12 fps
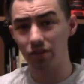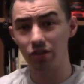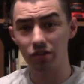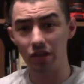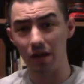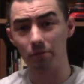the
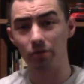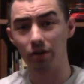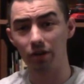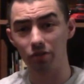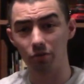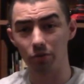
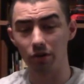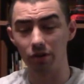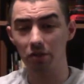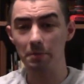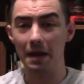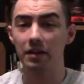samurai sword on
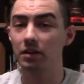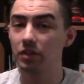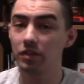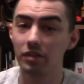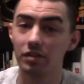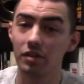his back. Now,
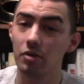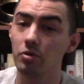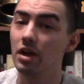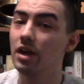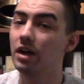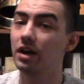this is, though,
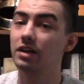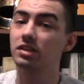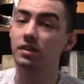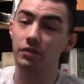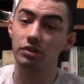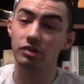a
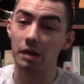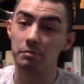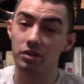different type of